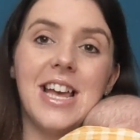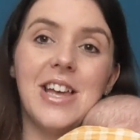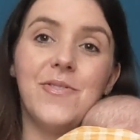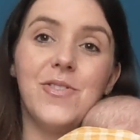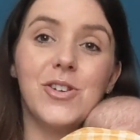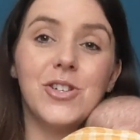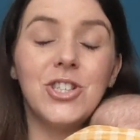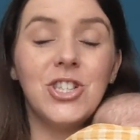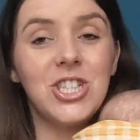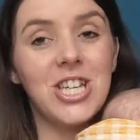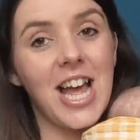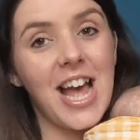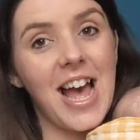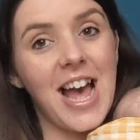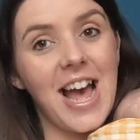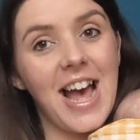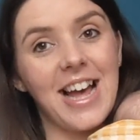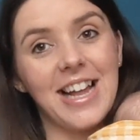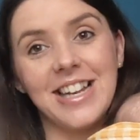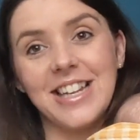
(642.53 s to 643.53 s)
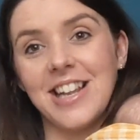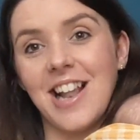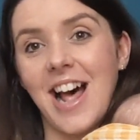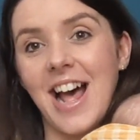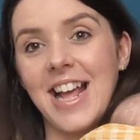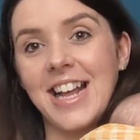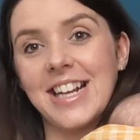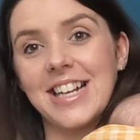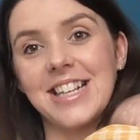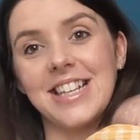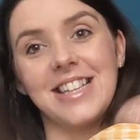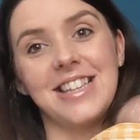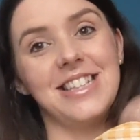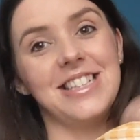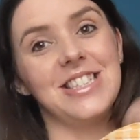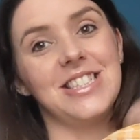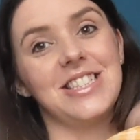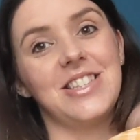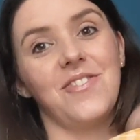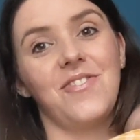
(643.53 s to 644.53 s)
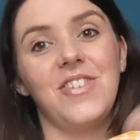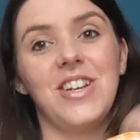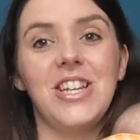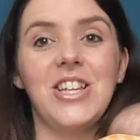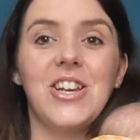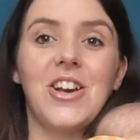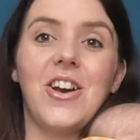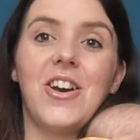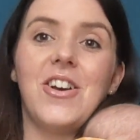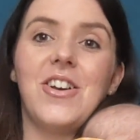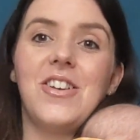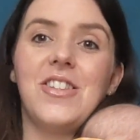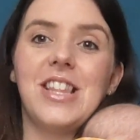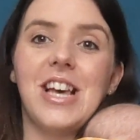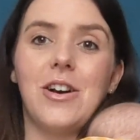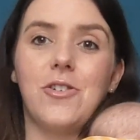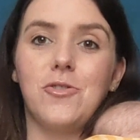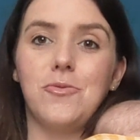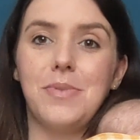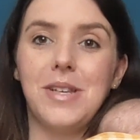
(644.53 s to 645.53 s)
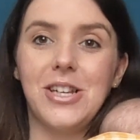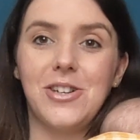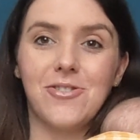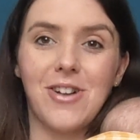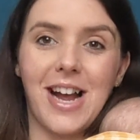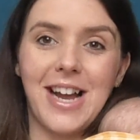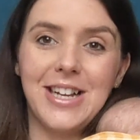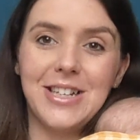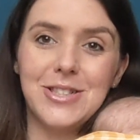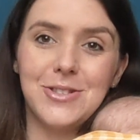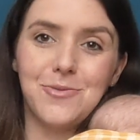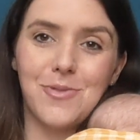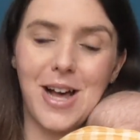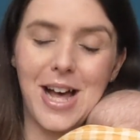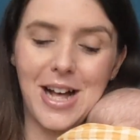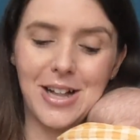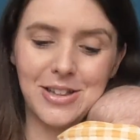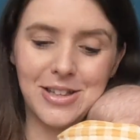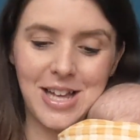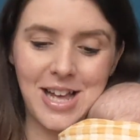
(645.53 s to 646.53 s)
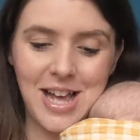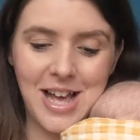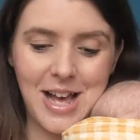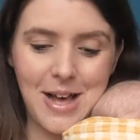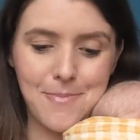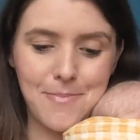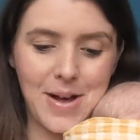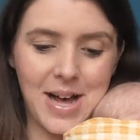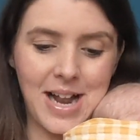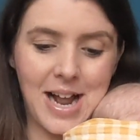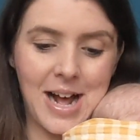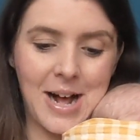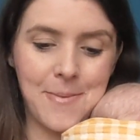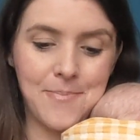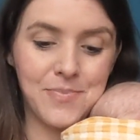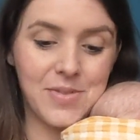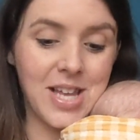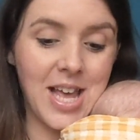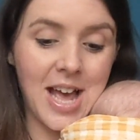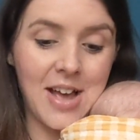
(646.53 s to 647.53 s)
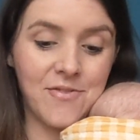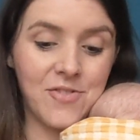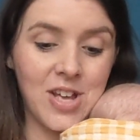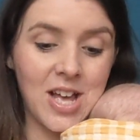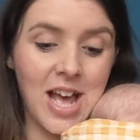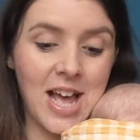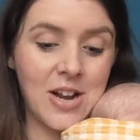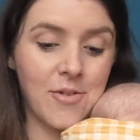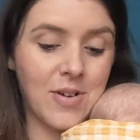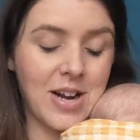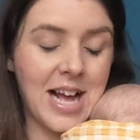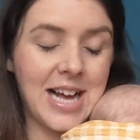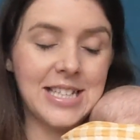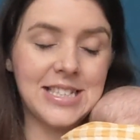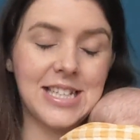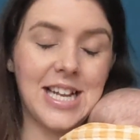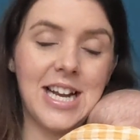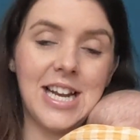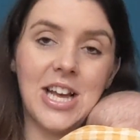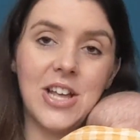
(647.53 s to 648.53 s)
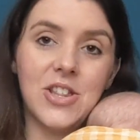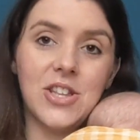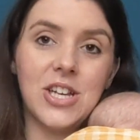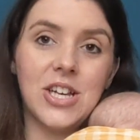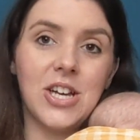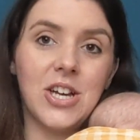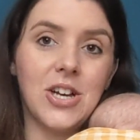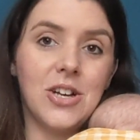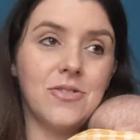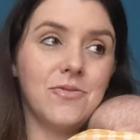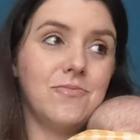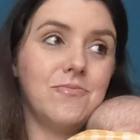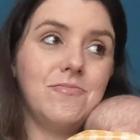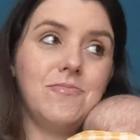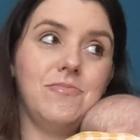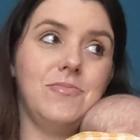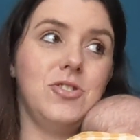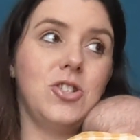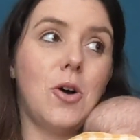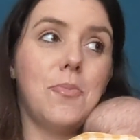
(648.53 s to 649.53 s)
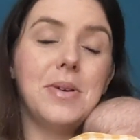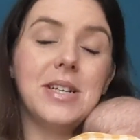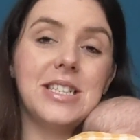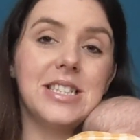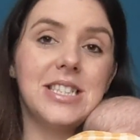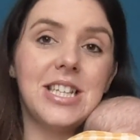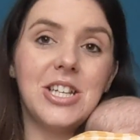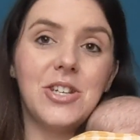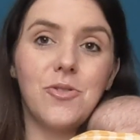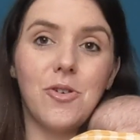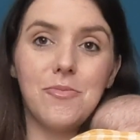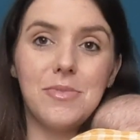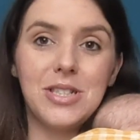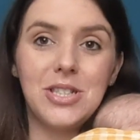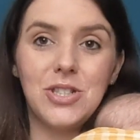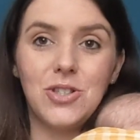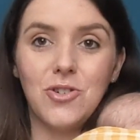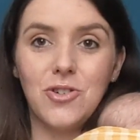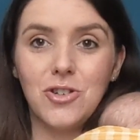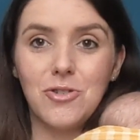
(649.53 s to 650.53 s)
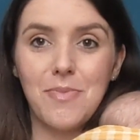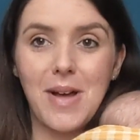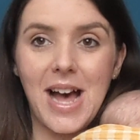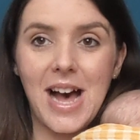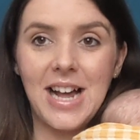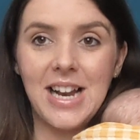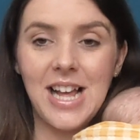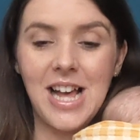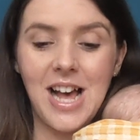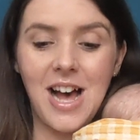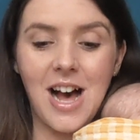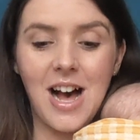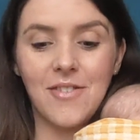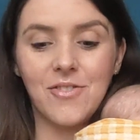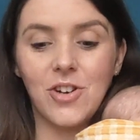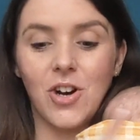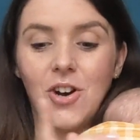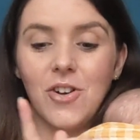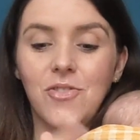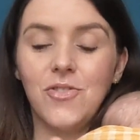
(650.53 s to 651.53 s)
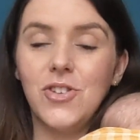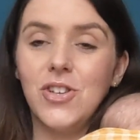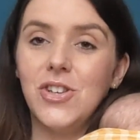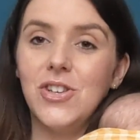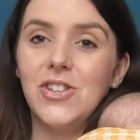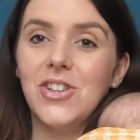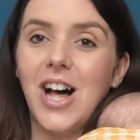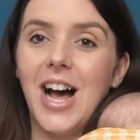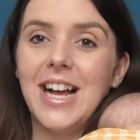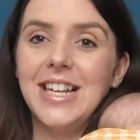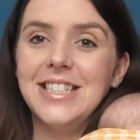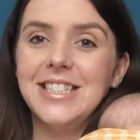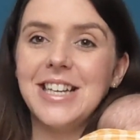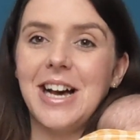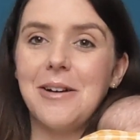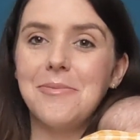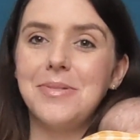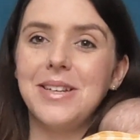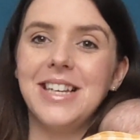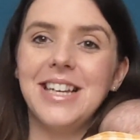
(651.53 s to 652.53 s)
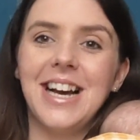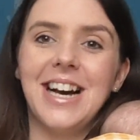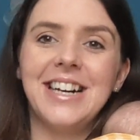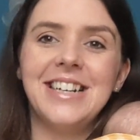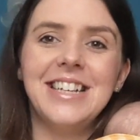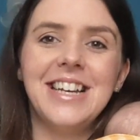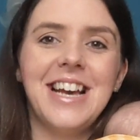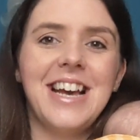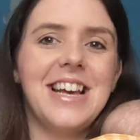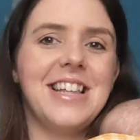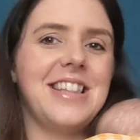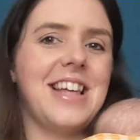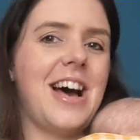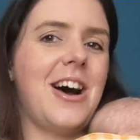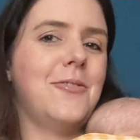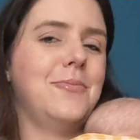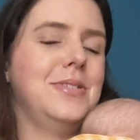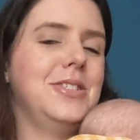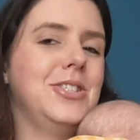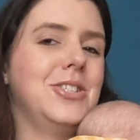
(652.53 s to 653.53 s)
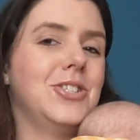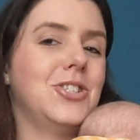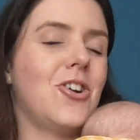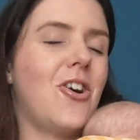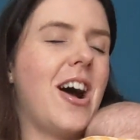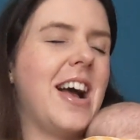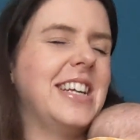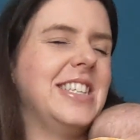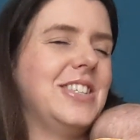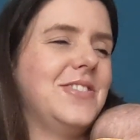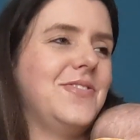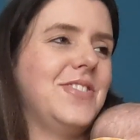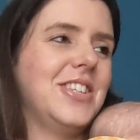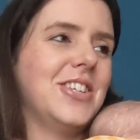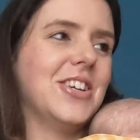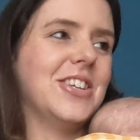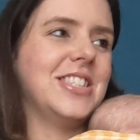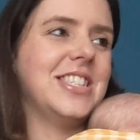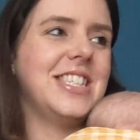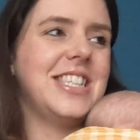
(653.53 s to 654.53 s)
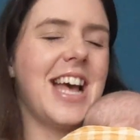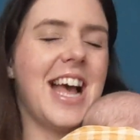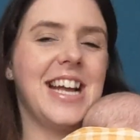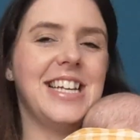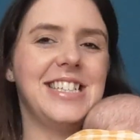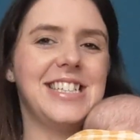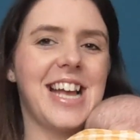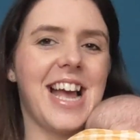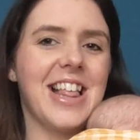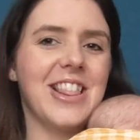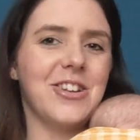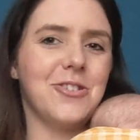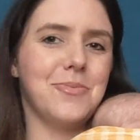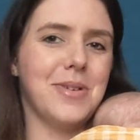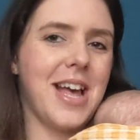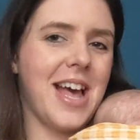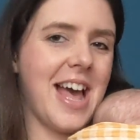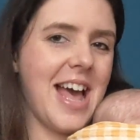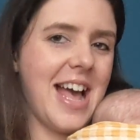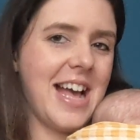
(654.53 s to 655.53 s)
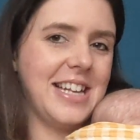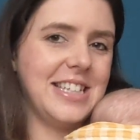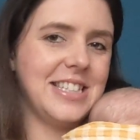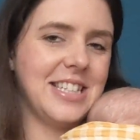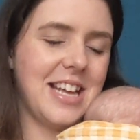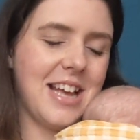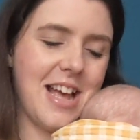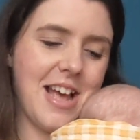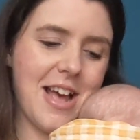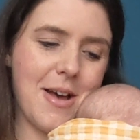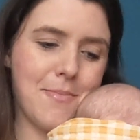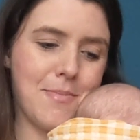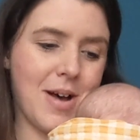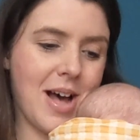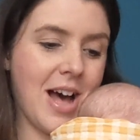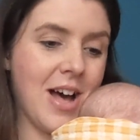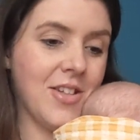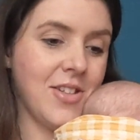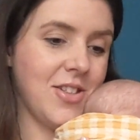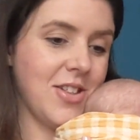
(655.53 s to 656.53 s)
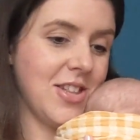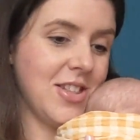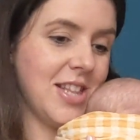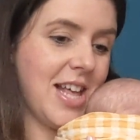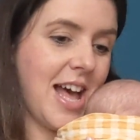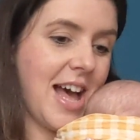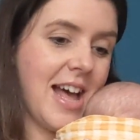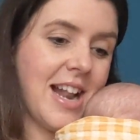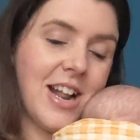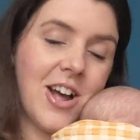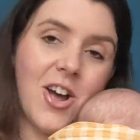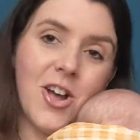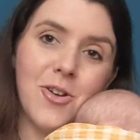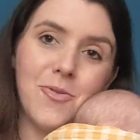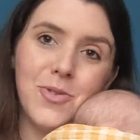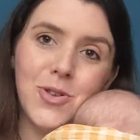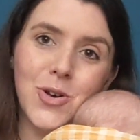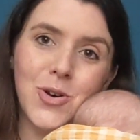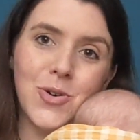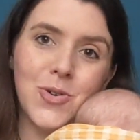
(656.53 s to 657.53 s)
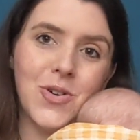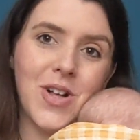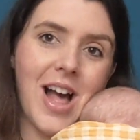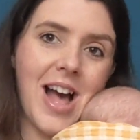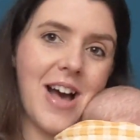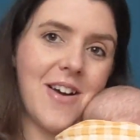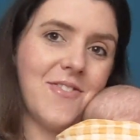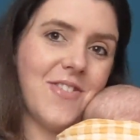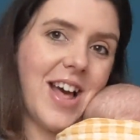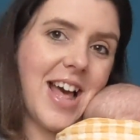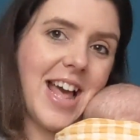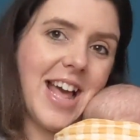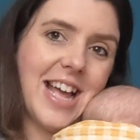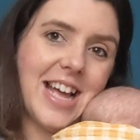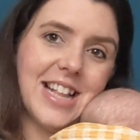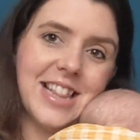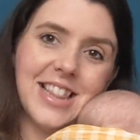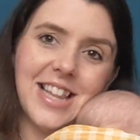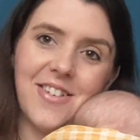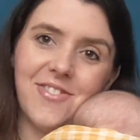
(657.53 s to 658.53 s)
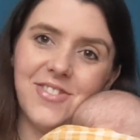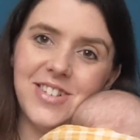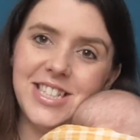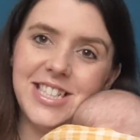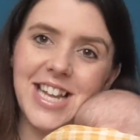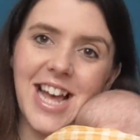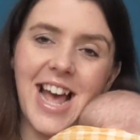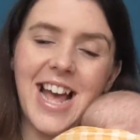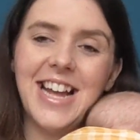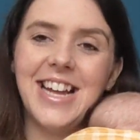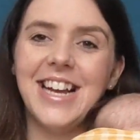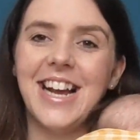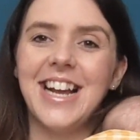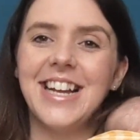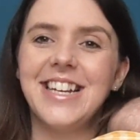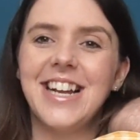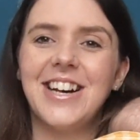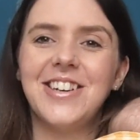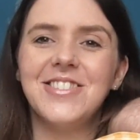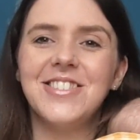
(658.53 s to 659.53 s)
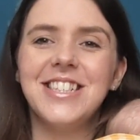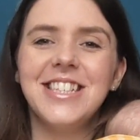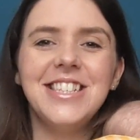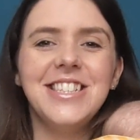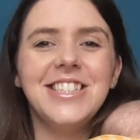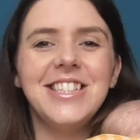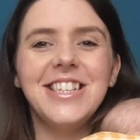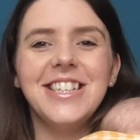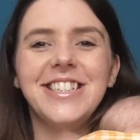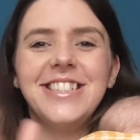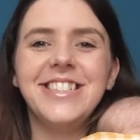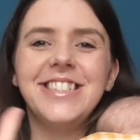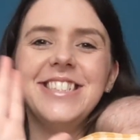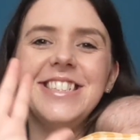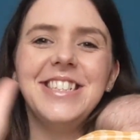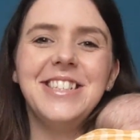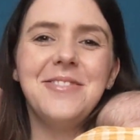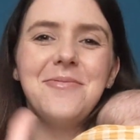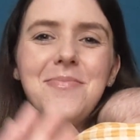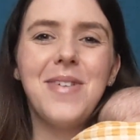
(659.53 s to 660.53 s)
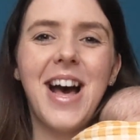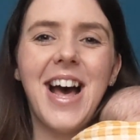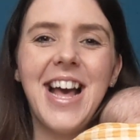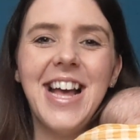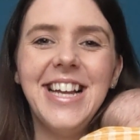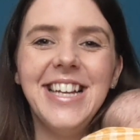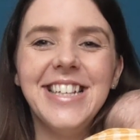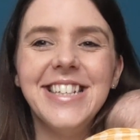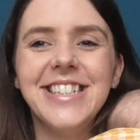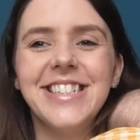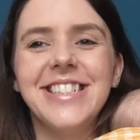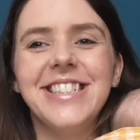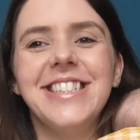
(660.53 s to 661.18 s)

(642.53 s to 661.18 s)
If you could share and like this video, that would be great as well. But yeah, if anyone has any other topics that you want me to talk about, I've got a few lined up here that I'll be trying to video today to get a little bit ahead. But other than that, I hope you all have a lovely day, and I'll see you soon. Bye.